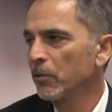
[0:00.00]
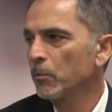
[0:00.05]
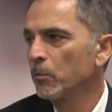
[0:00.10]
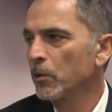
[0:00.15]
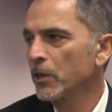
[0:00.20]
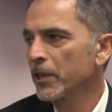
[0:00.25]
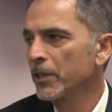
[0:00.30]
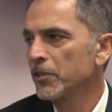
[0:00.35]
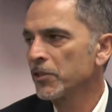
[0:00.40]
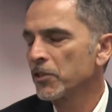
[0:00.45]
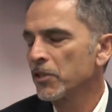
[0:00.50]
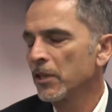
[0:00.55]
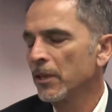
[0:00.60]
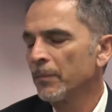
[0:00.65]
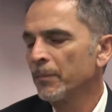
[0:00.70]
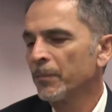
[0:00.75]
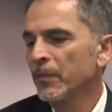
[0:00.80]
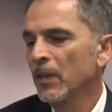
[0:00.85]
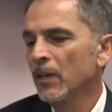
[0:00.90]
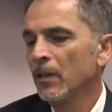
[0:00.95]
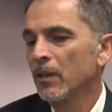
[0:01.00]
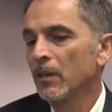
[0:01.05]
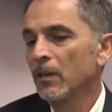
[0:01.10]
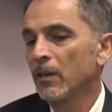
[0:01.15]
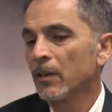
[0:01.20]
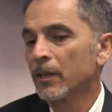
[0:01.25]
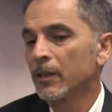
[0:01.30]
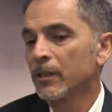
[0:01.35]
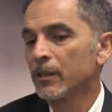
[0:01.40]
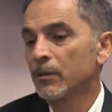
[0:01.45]
for a mortgage,
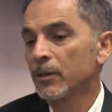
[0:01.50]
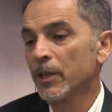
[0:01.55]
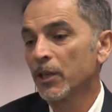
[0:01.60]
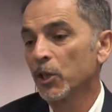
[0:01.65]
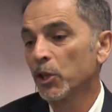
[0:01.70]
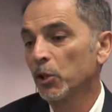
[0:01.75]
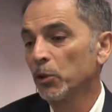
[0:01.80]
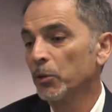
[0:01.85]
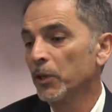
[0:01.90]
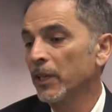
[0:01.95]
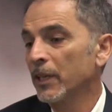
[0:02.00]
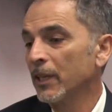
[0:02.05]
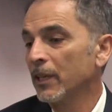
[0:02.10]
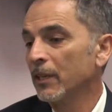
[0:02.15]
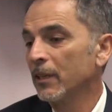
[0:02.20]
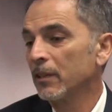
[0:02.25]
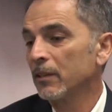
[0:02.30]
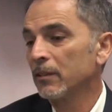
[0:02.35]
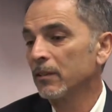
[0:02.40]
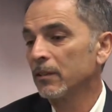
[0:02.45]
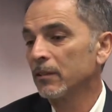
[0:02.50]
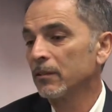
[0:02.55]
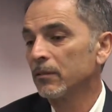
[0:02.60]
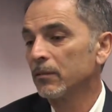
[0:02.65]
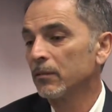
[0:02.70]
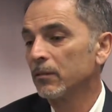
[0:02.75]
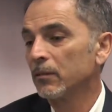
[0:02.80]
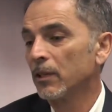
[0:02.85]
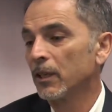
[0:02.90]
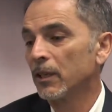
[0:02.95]
including
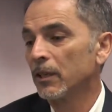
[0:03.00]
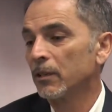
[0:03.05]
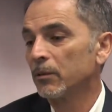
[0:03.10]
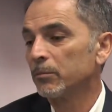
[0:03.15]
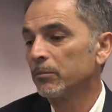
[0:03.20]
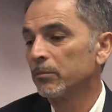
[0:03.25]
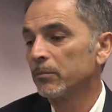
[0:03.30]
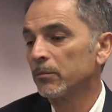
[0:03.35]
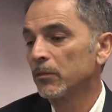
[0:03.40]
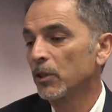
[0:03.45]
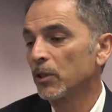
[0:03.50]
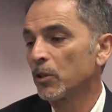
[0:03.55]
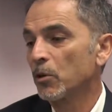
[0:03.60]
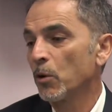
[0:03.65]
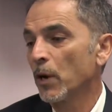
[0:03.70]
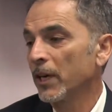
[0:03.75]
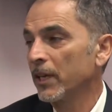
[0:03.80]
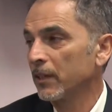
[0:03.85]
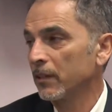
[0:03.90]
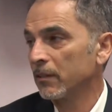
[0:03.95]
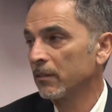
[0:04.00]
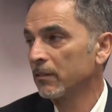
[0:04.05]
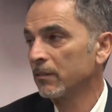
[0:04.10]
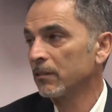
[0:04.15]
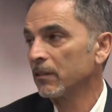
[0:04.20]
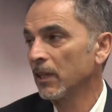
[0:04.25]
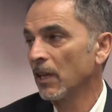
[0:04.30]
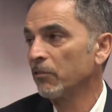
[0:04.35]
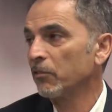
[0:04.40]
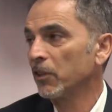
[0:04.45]
credit,
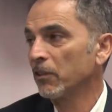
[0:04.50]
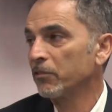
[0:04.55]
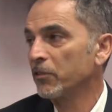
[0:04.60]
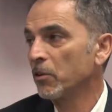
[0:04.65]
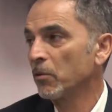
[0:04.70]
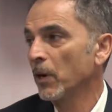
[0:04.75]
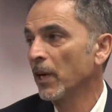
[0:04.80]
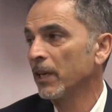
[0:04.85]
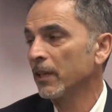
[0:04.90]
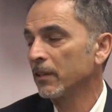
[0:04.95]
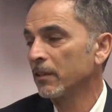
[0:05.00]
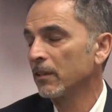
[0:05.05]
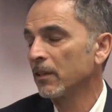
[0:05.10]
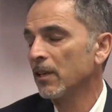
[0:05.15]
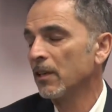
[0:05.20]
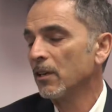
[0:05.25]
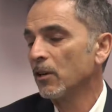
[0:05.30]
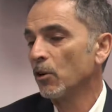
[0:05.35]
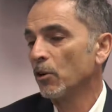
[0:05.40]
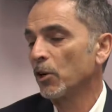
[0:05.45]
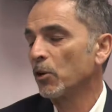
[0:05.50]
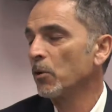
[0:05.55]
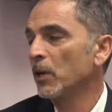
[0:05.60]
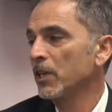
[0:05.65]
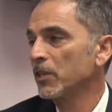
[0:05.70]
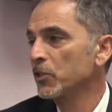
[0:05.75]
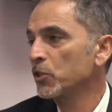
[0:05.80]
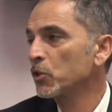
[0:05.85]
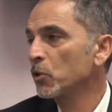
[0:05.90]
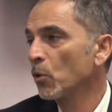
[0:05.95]
level of credit or
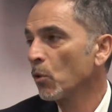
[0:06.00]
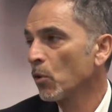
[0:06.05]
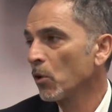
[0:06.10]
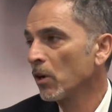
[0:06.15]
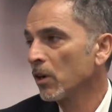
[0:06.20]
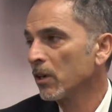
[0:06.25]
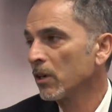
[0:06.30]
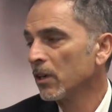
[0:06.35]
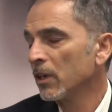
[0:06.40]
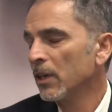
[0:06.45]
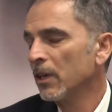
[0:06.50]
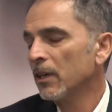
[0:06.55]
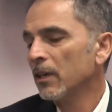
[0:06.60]
credit score.